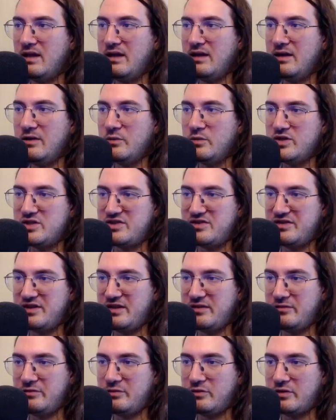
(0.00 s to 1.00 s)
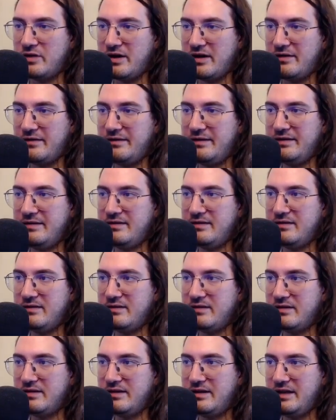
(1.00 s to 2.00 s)
which stands for read
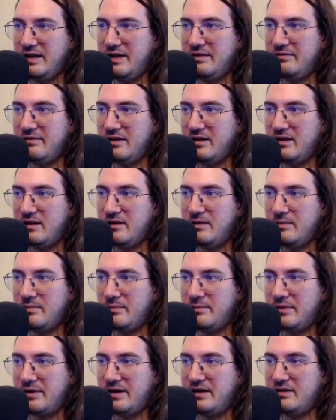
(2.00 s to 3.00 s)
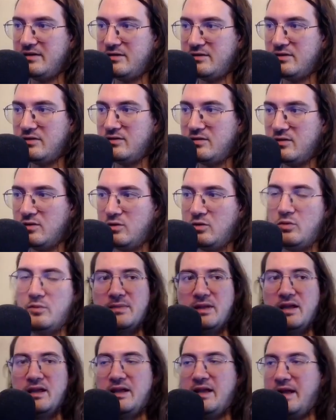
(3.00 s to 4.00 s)
eval print
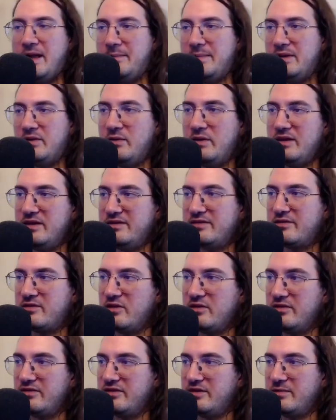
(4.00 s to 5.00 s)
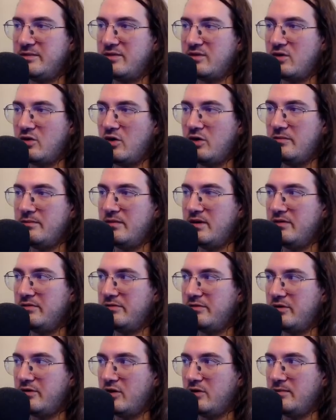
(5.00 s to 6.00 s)
loop. And by the way, this concept comes
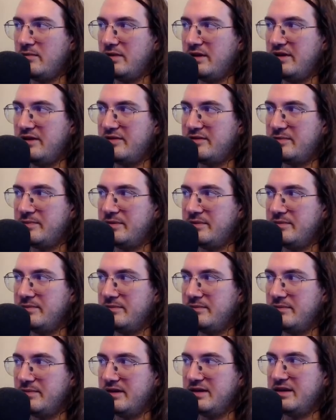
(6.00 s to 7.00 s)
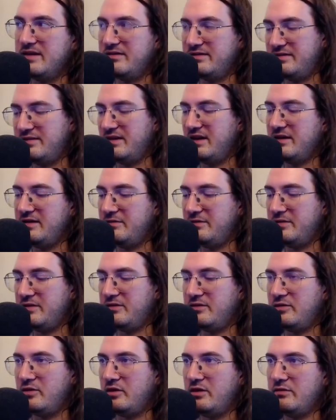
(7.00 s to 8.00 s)
from Lisp, but that's a different
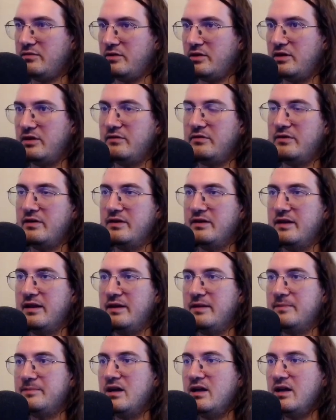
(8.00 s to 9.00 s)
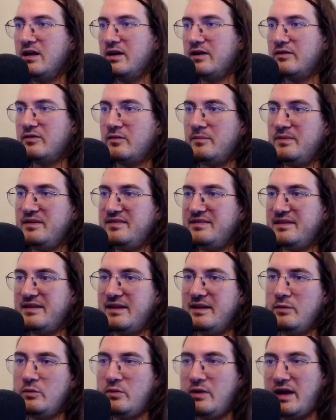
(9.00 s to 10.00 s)
story for a different day. So
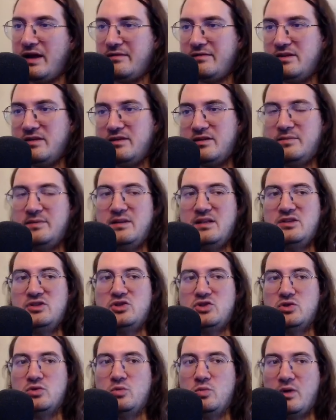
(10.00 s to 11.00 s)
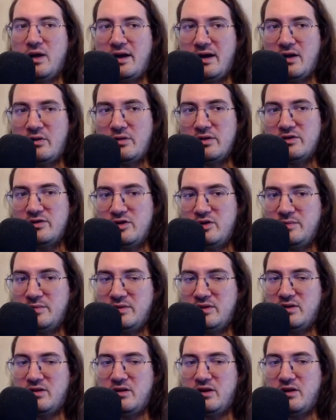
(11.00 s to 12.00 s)
basically we have interpretation where our
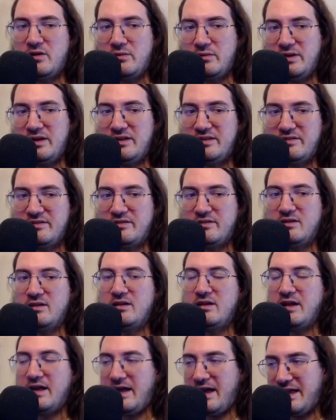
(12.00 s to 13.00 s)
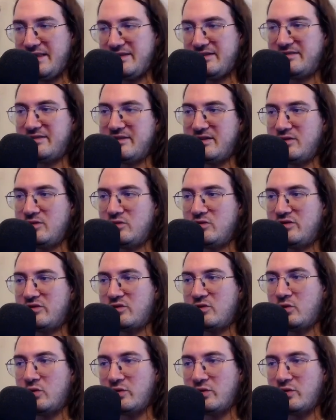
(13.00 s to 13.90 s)
interpreter reads and executes code